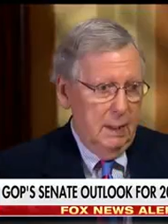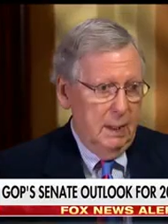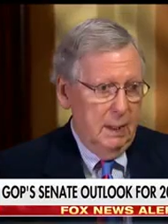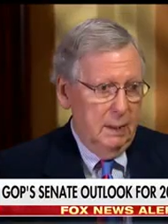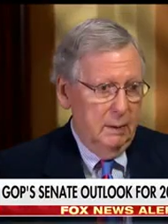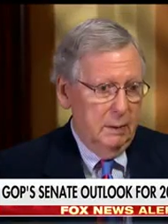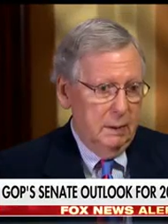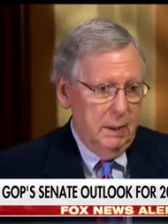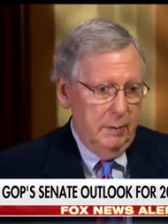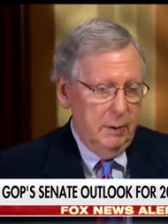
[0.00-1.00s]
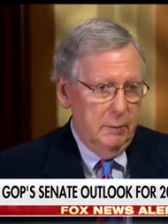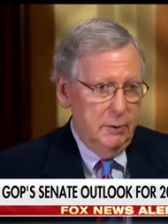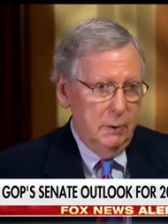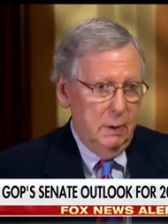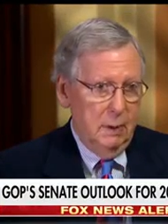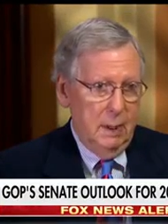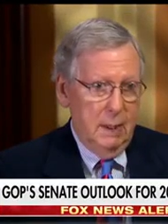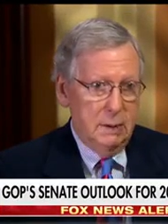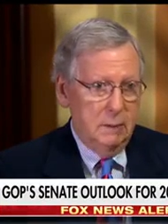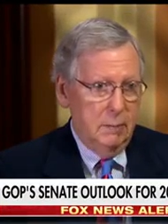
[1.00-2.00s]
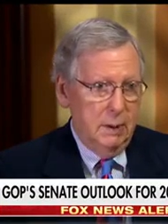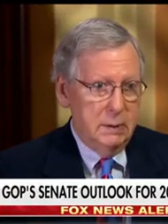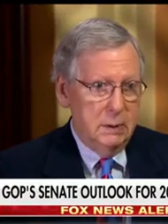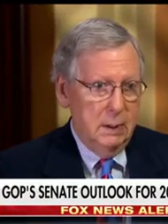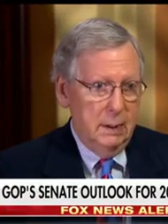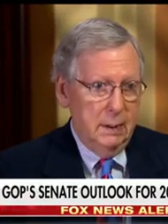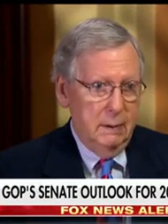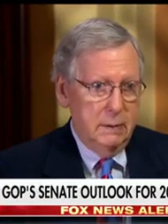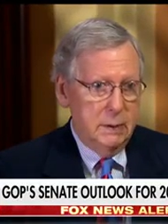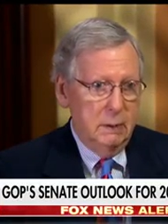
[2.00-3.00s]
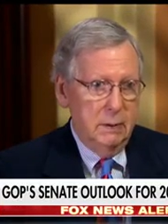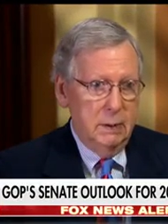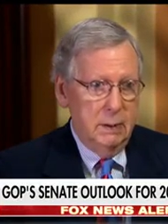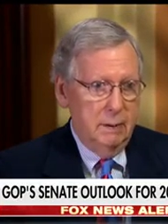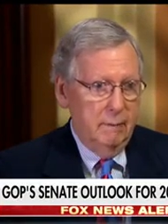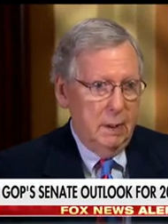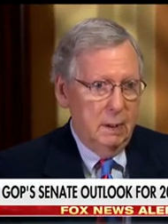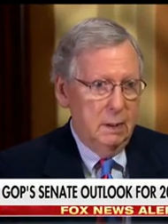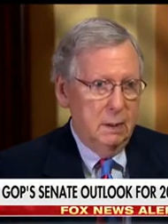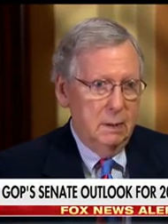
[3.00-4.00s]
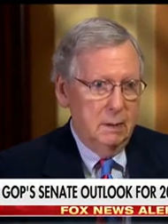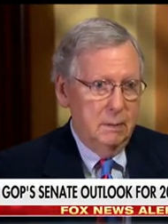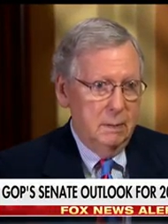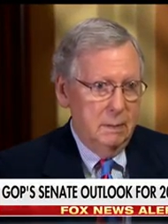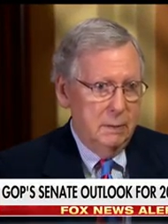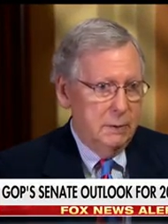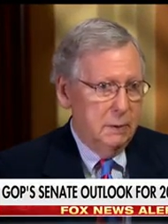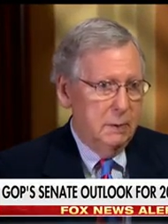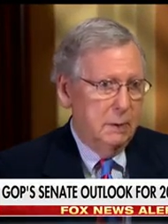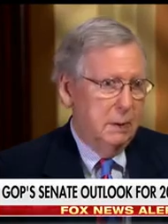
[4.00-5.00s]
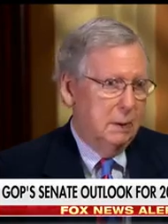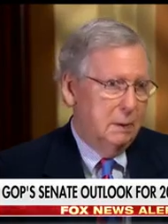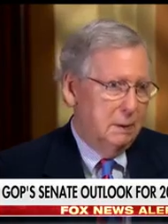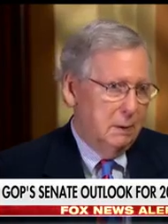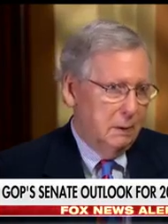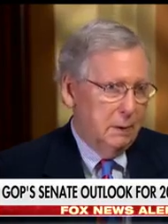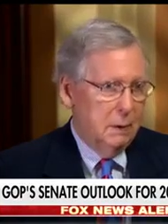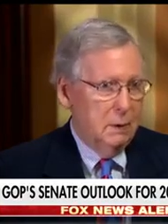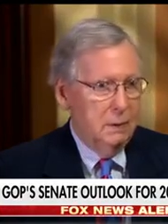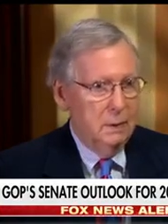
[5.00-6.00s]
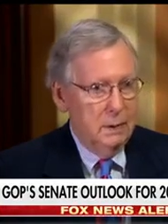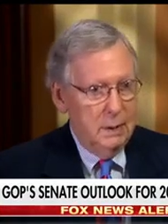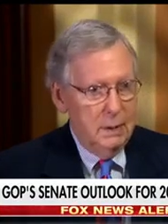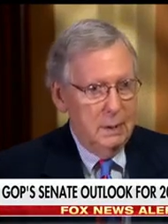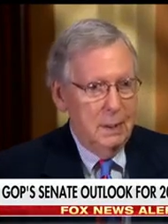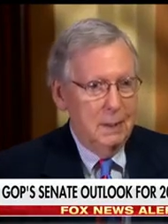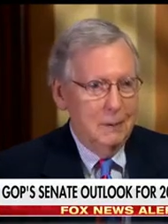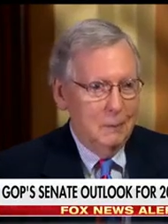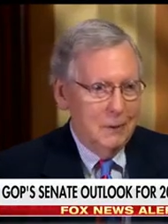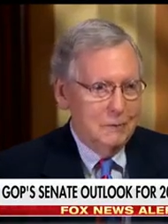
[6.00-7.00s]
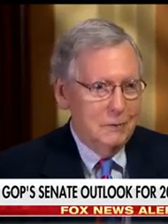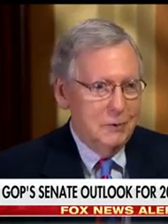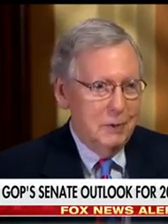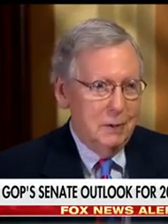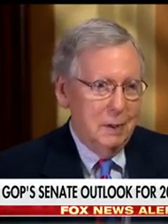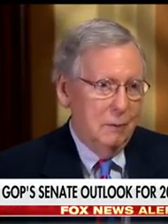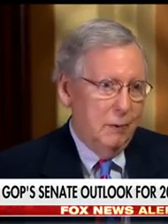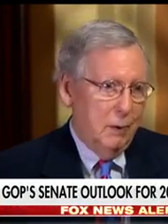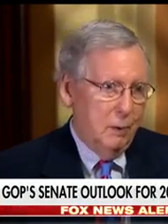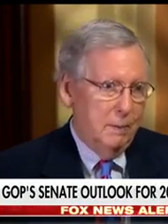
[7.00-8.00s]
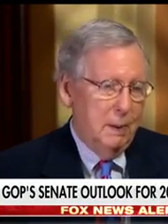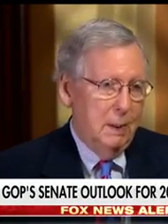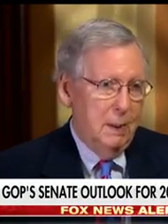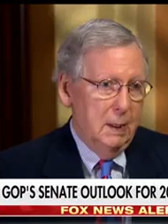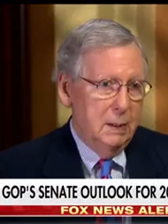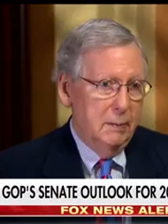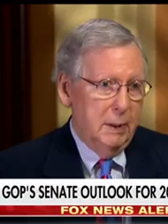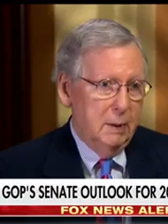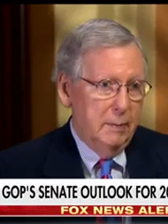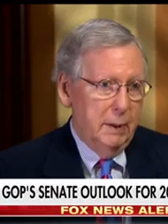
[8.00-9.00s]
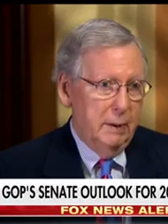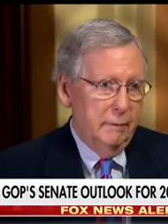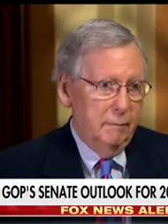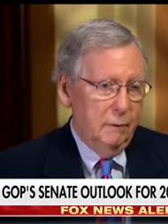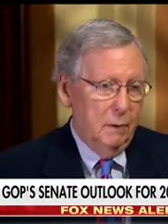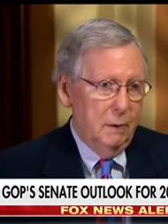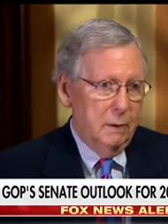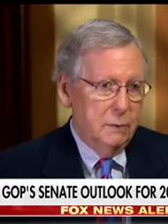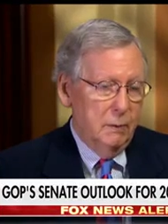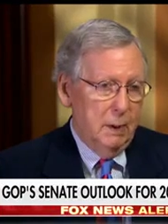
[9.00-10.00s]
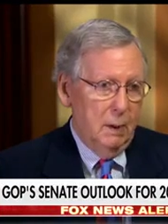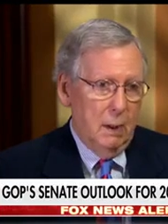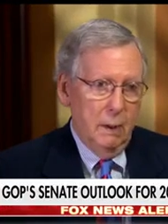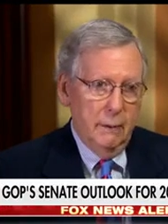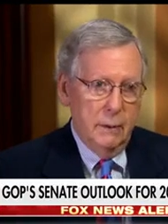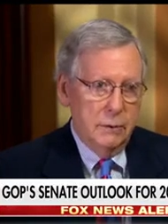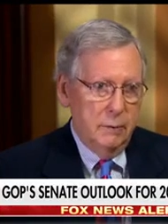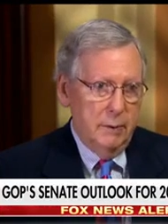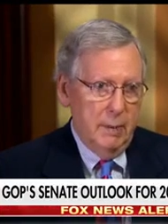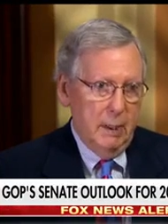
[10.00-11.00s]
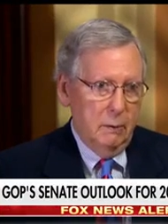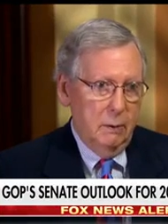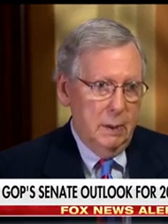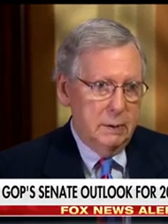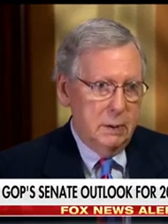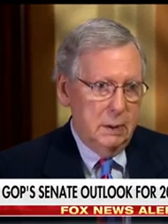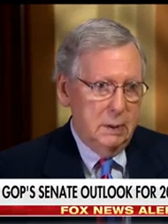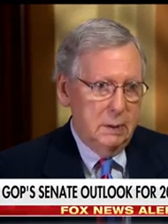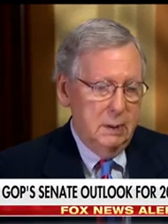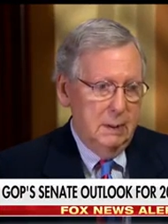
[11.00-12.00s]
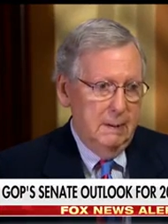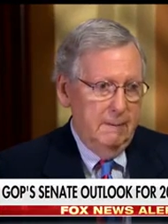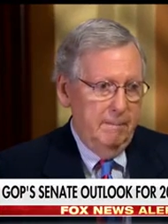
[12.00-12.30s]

and keeping the majority lies in places like Arizona and Nevada and Missouri and North Dakota and Indiana and West Virginia, and we hope to be competitive in Florida as well. All of those will be battleground states